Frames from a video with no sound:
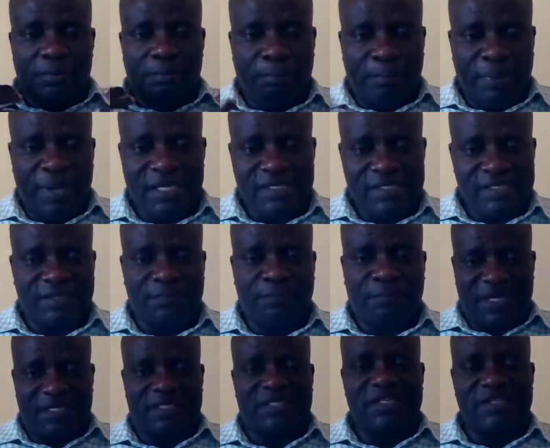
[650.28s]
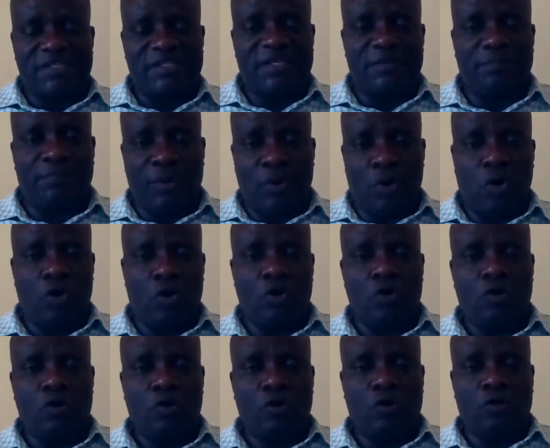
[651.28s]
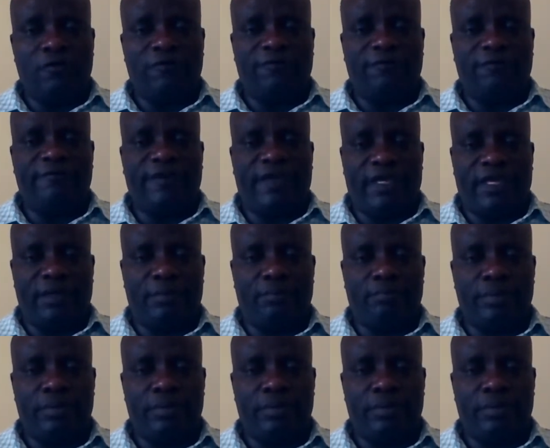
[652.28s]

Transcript: past participle of verb,